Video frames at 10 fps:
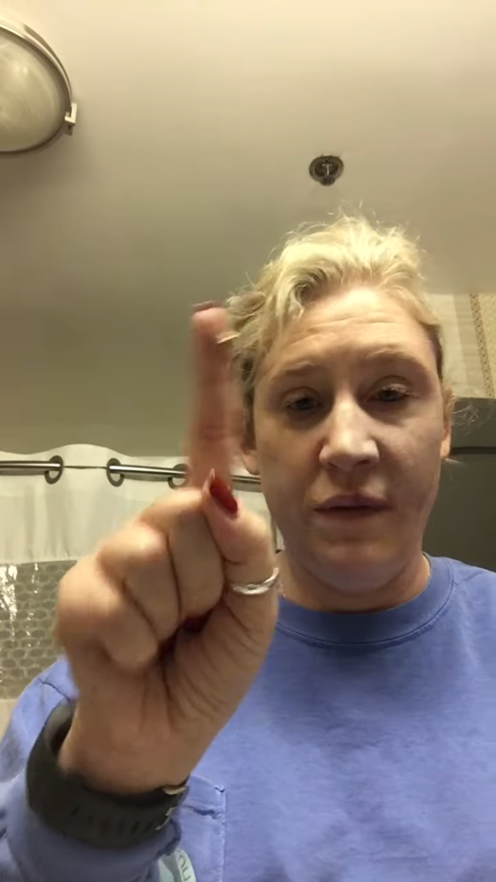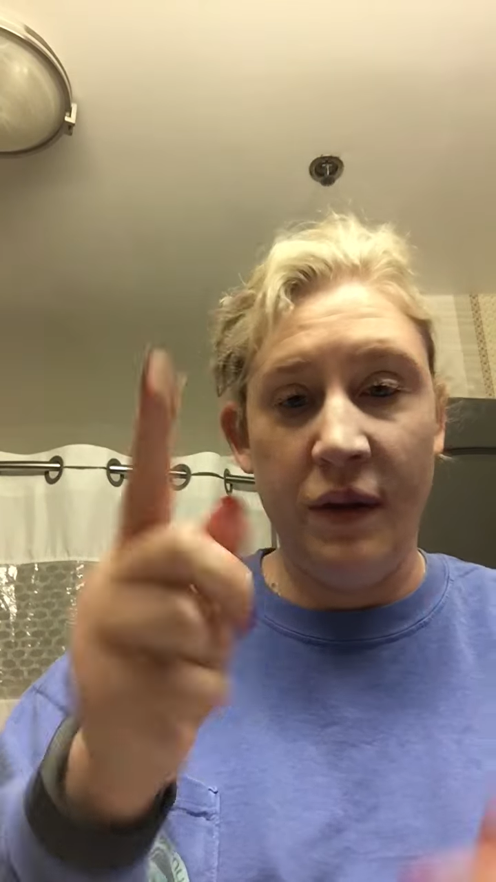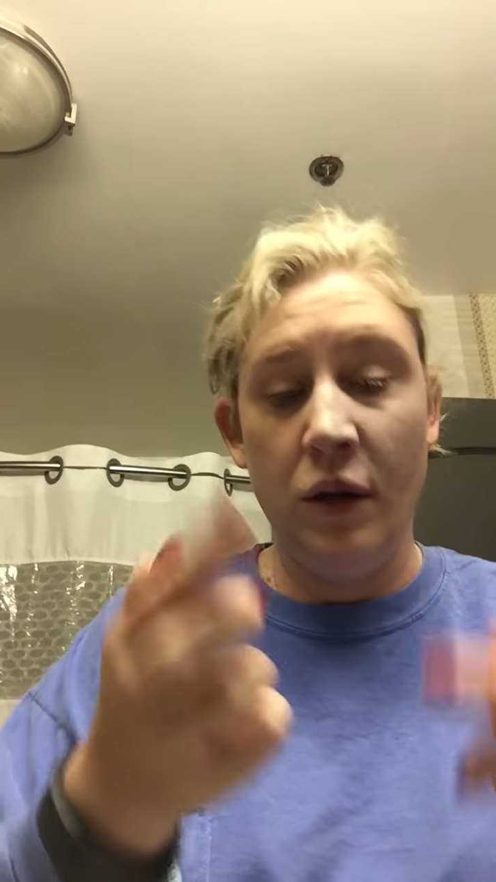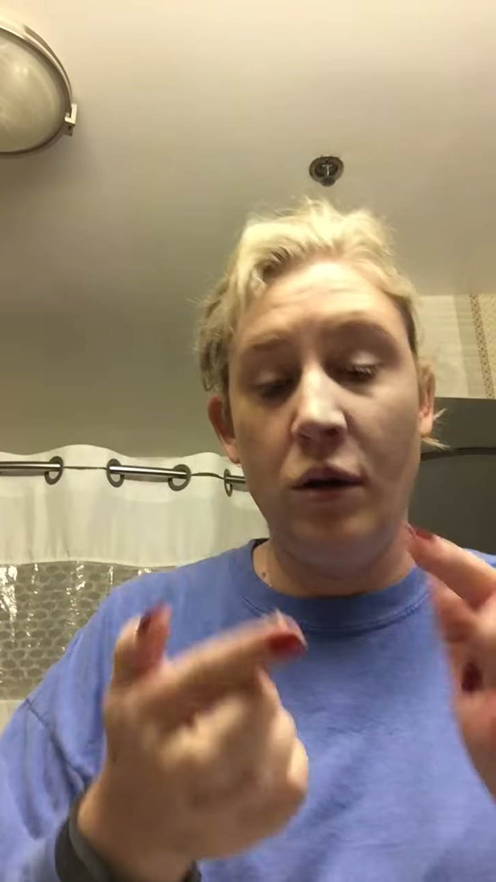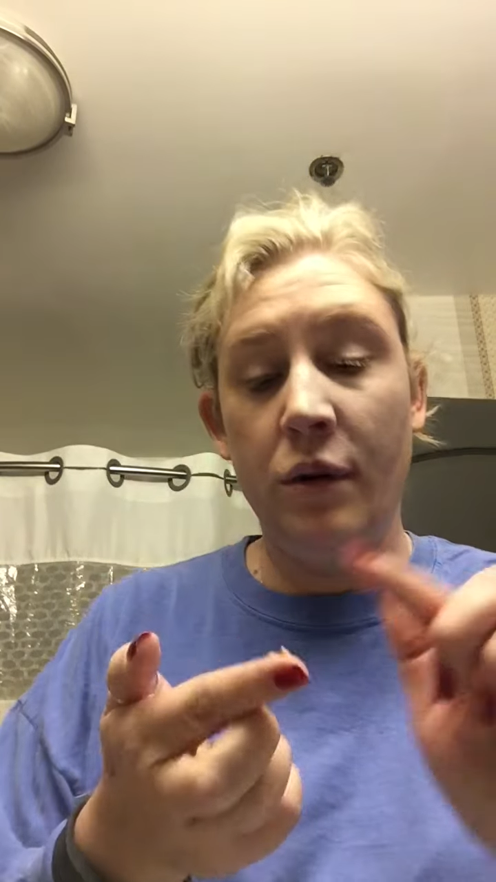
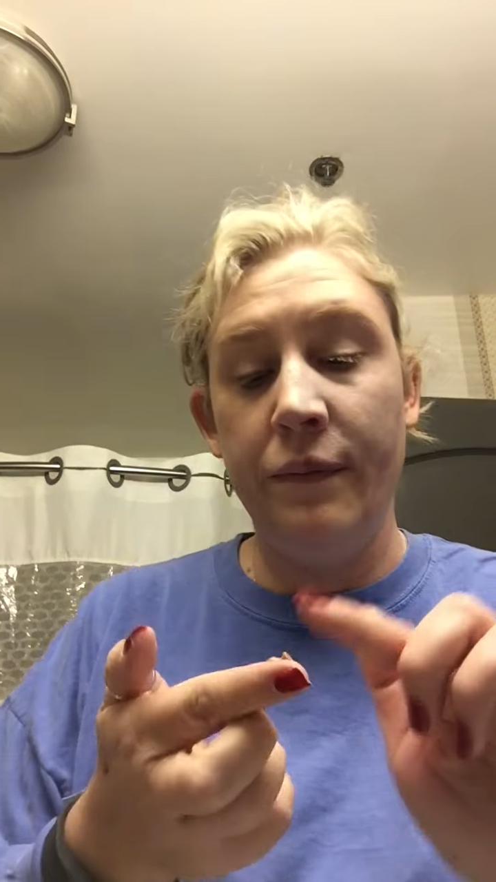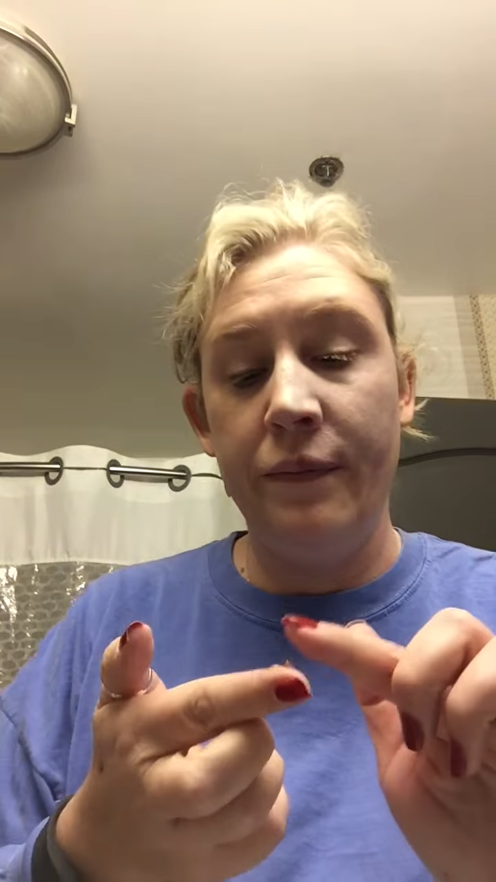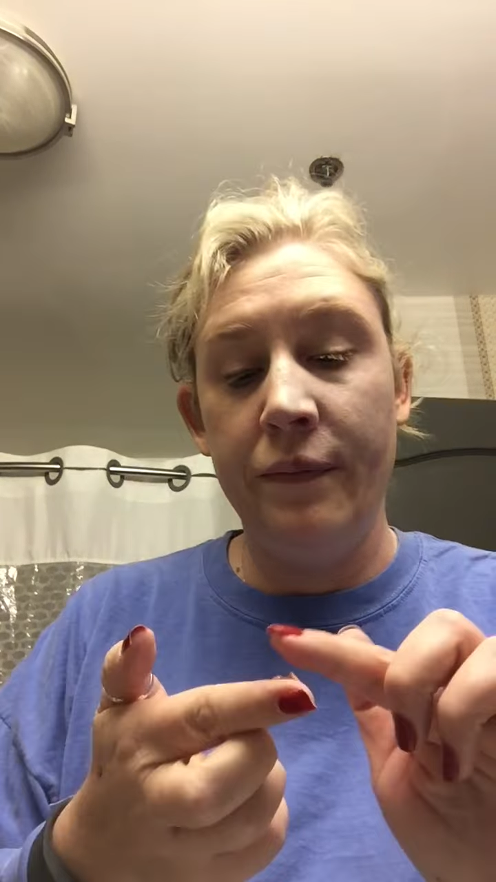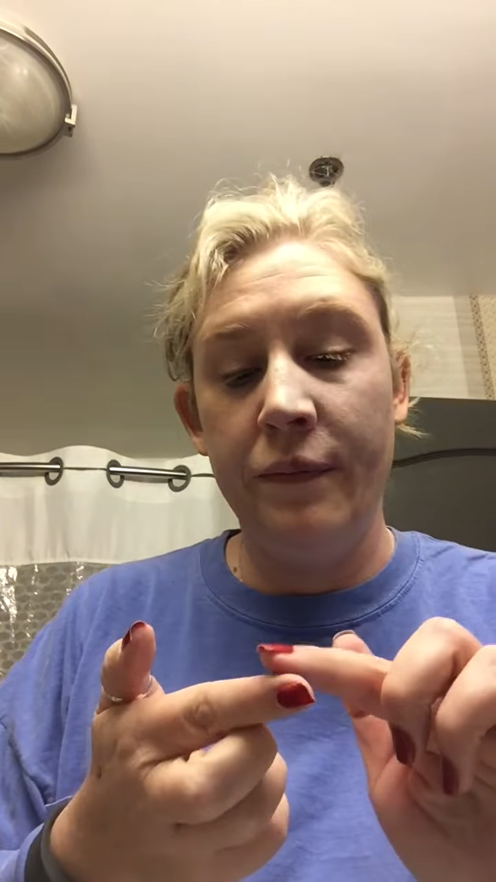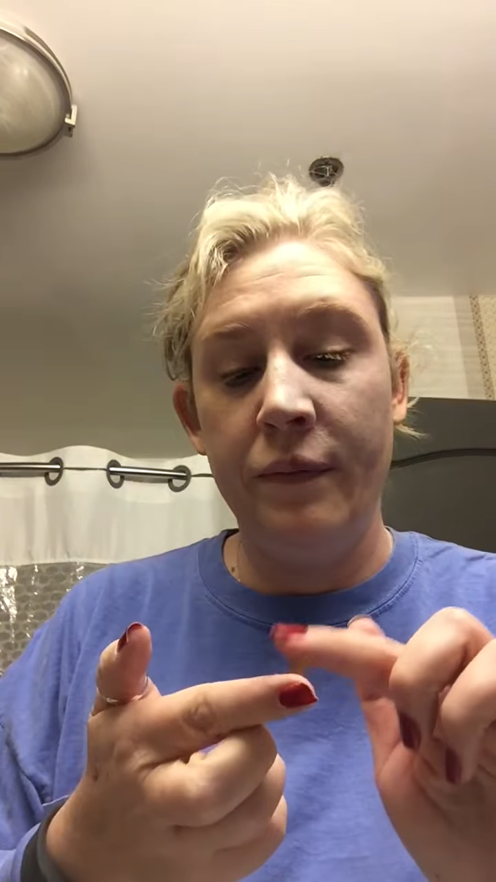finger.
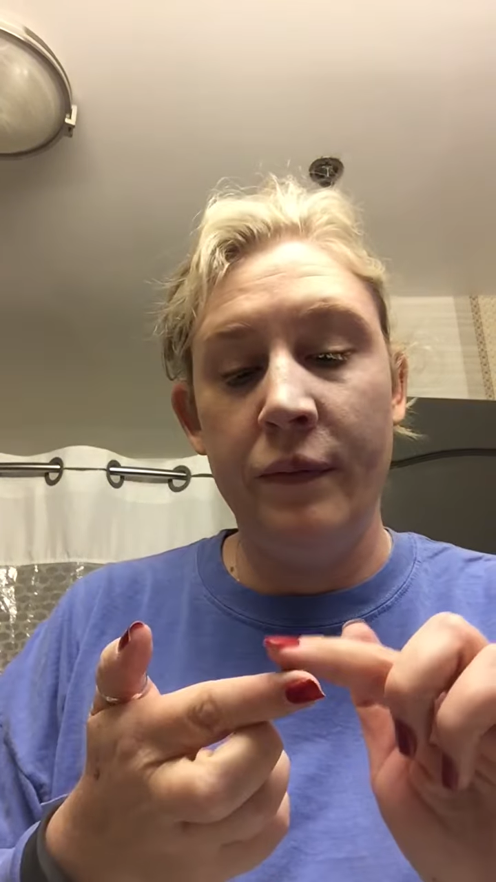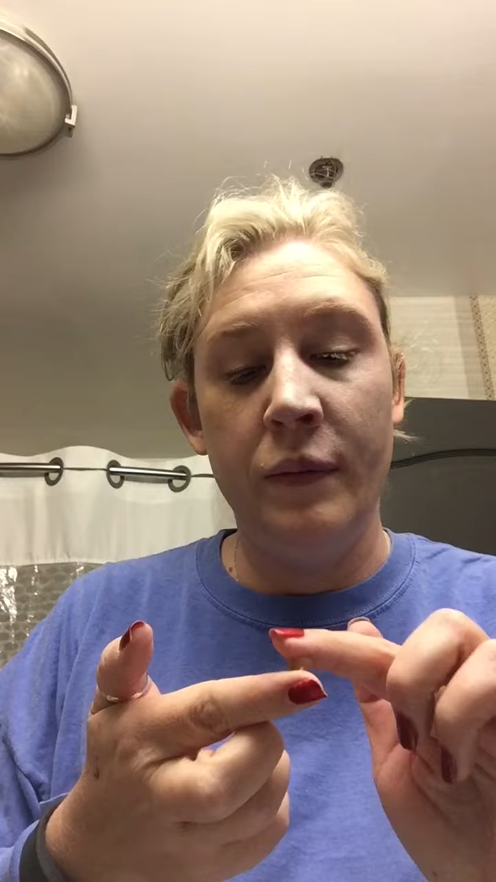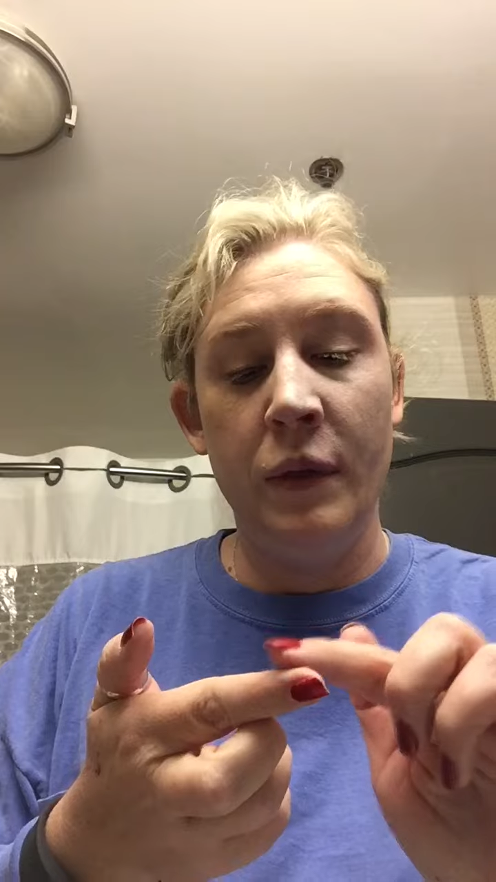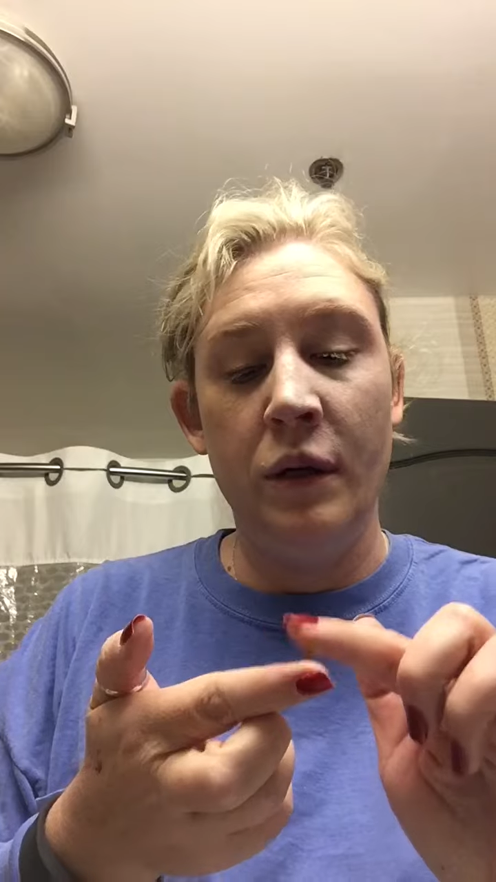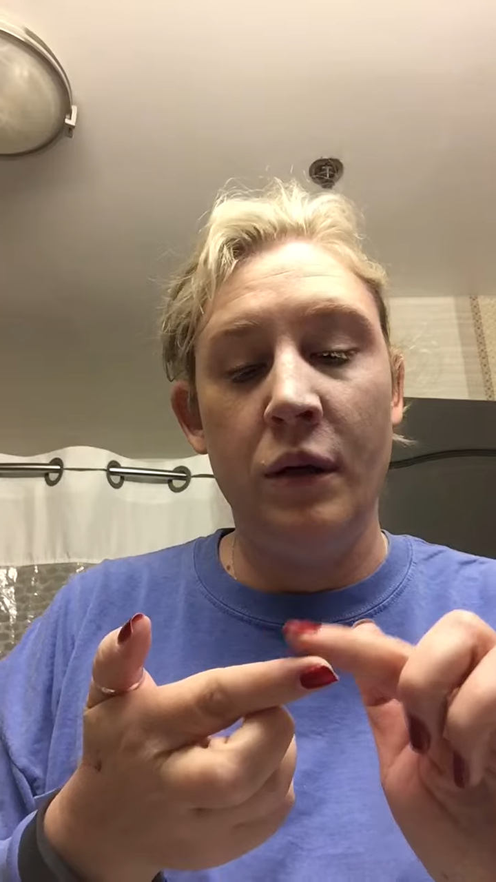
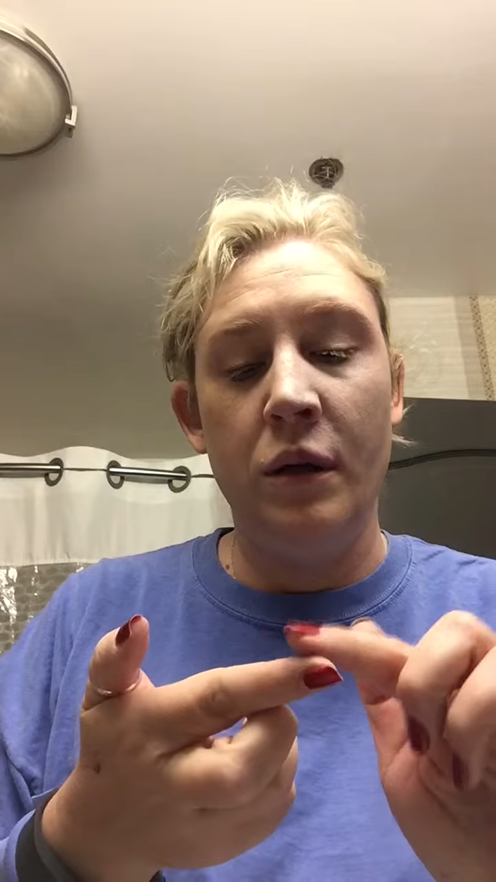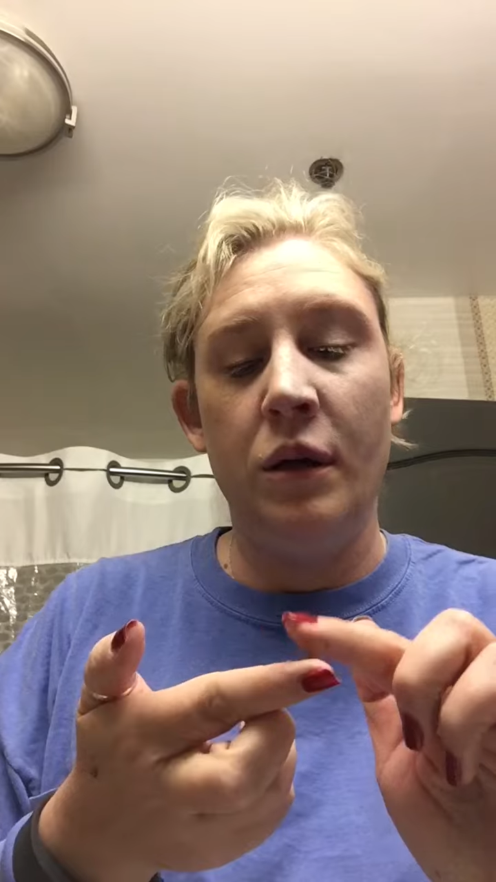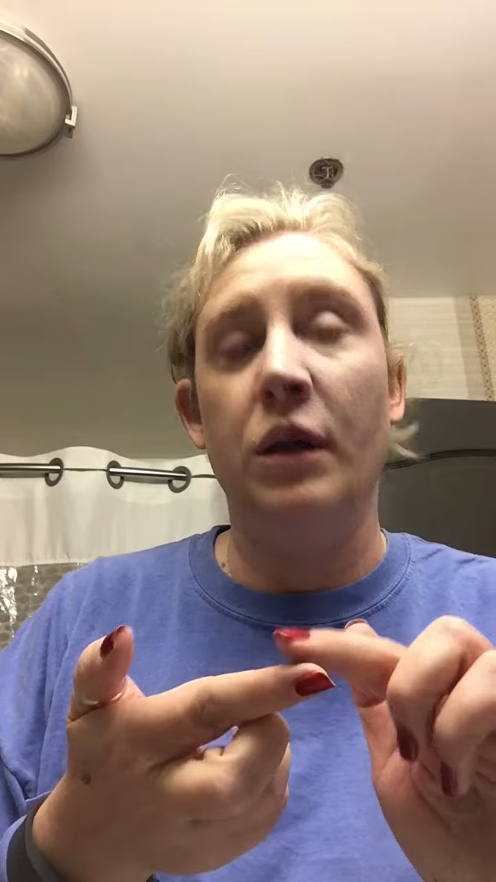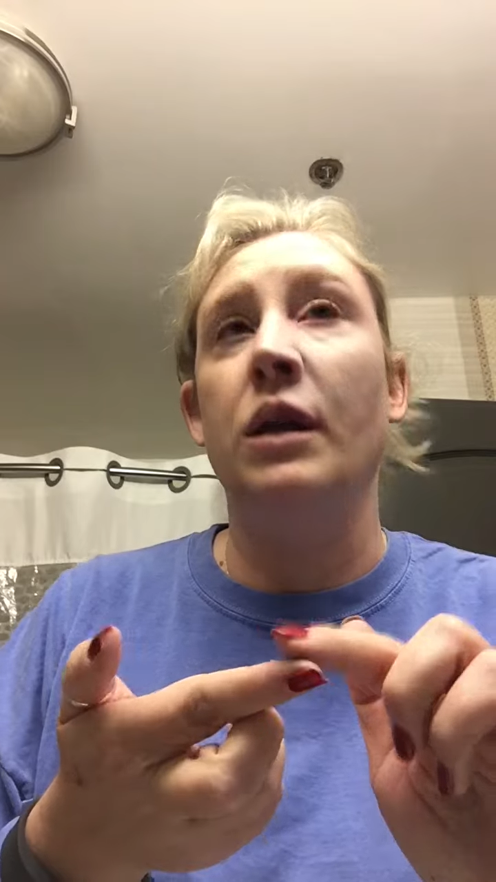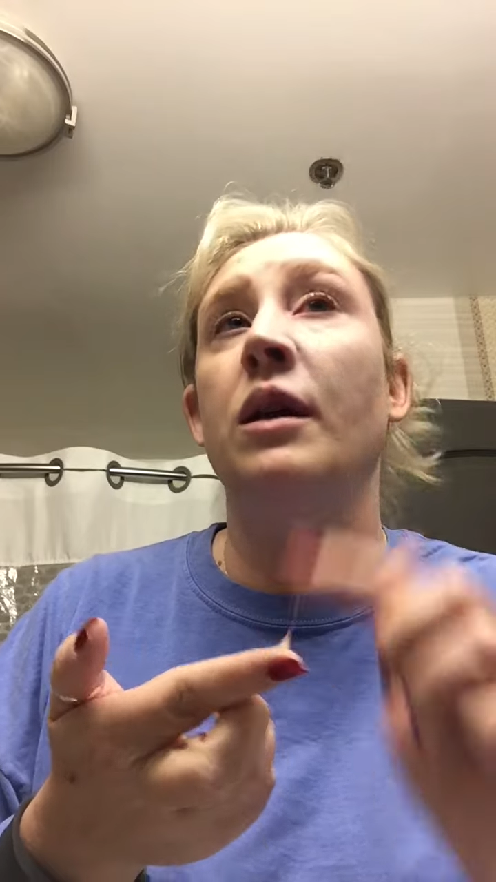
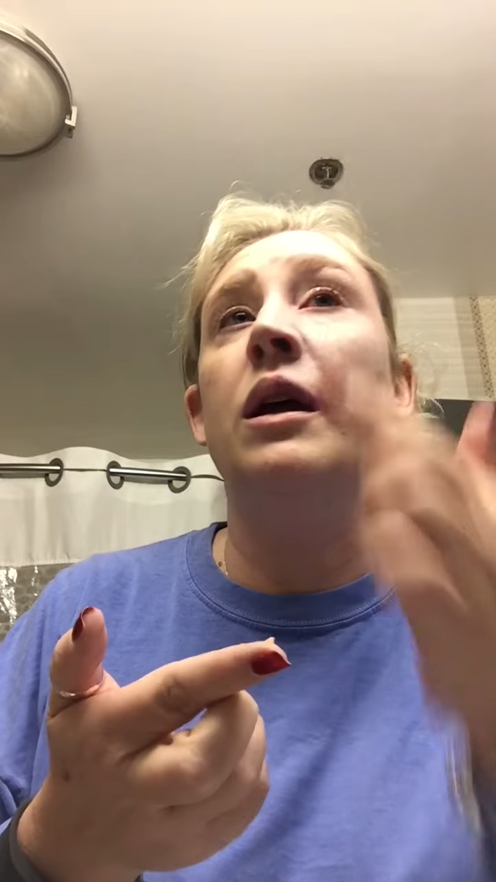Again,